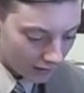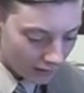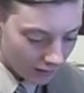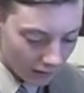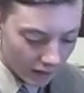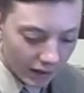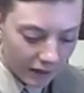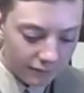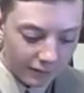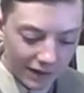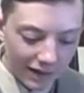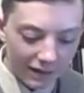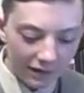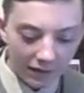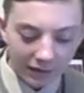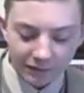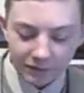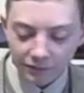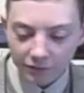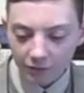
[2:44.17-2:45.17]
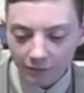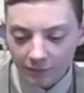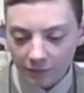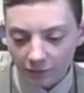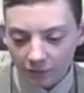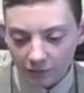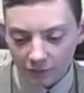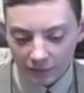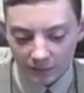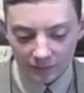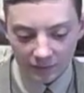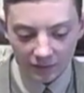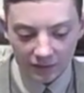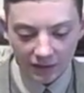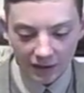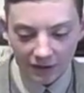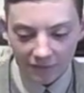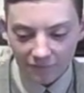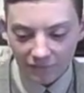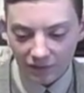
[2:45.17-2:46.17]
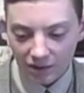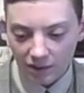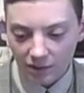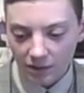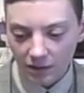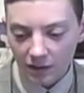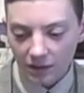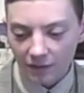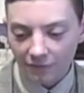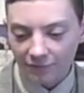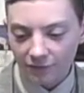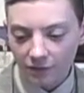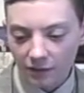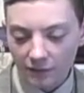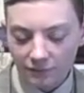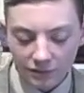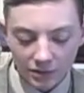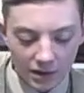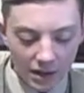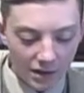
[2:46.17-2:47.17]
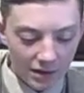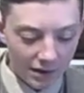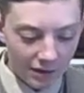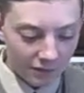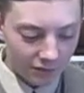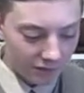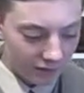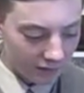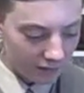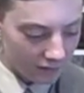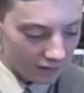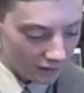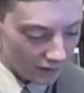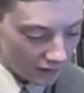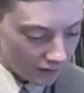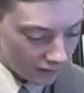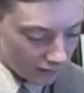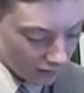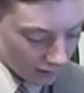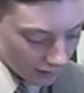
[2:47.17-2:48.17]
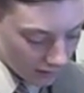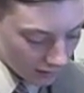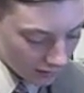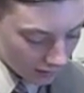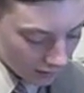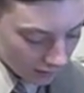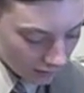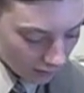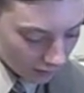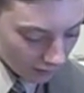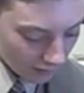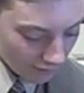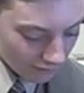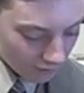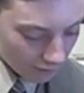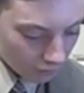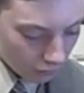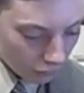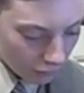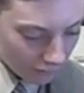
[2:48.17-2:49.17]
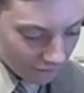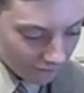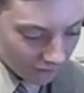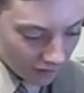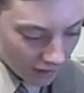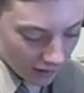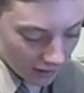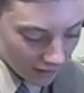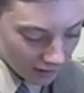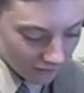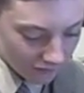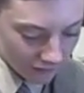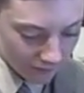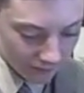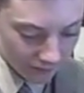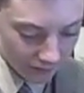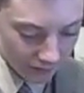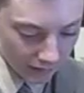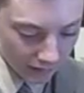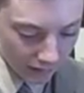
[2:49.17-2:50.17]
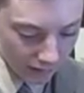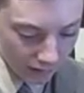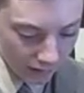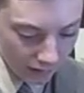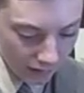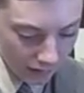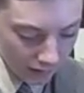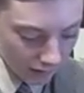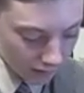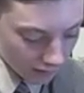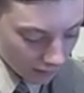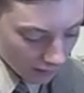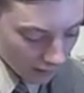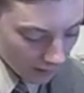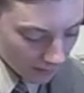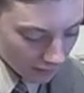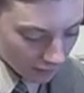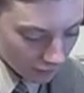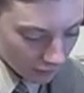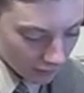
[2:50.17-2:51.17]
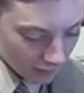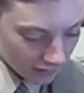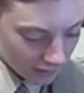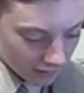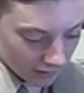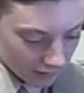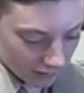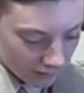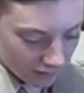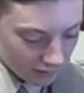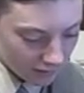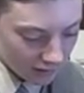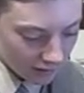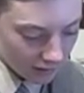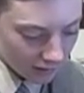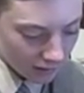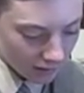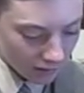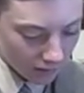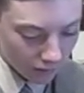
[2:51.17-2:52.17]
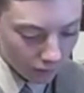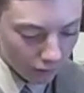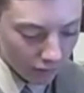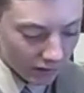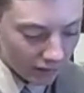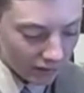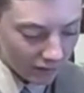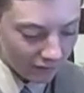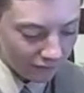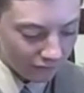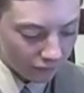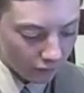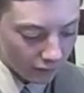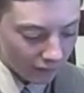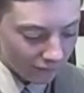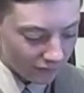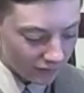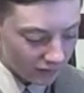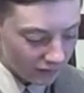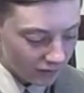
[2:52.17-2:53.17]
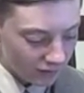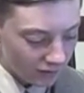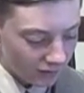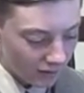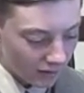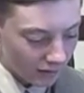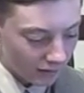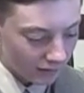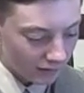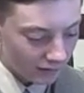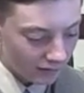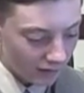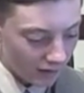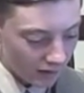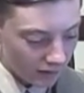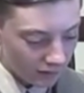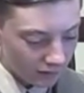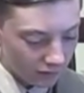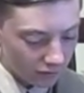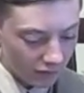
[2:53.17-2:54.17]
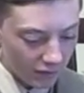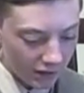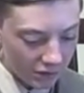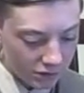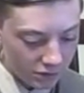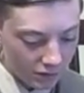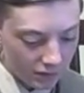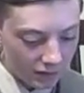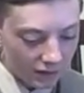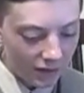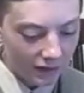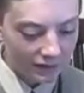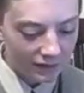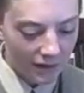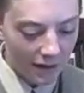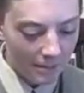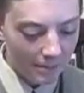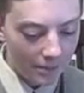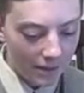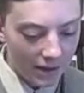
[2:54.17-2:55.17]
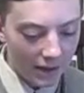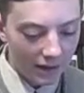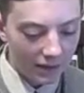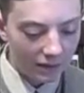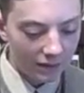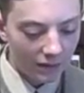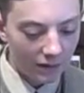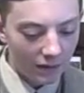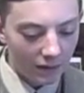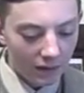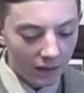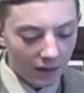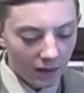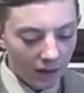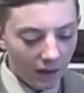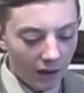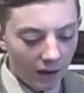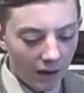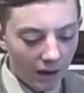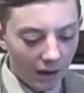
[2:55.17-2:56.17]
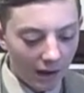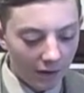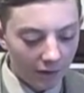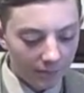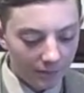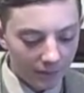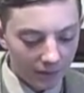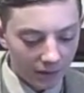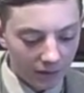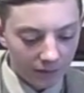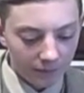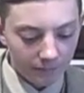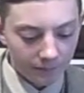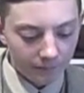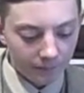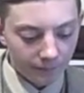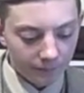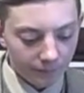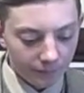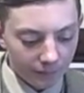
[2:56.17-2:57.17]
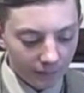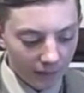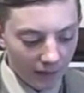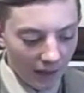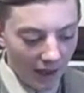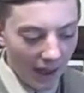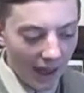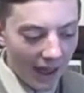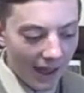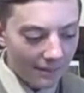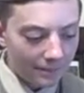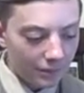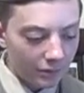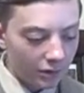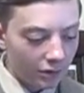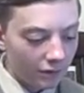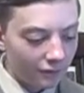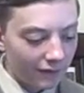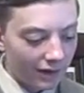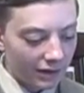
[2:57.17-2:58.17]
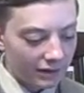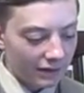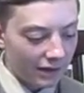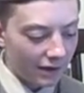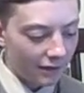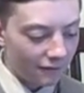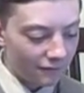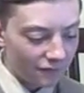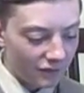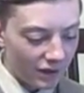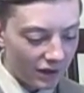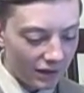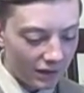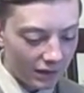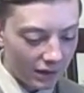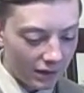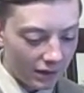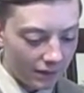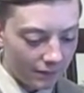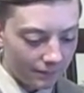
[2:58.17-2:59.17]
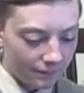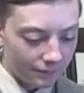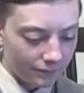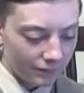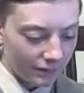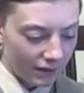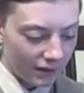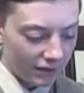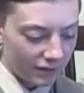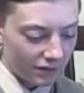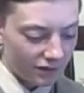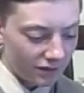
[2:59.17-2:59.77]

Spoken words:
Alright, we got 92 milligrams of caffeine for every 8 ounces. And 11.5 times 116. 184 for this entire container. So actually not that bad. I would be happier right now if they had